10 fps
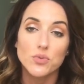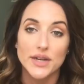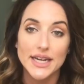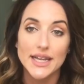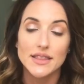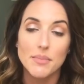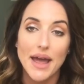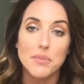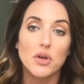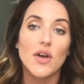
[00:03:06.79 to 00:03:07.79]
reading the
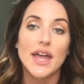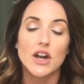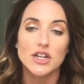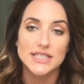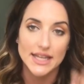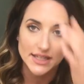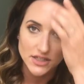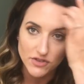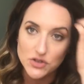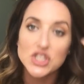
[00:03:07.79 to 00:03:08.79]
Bible and our daily
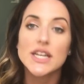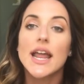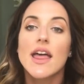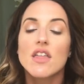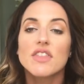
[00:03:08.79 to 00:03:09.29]
devotion,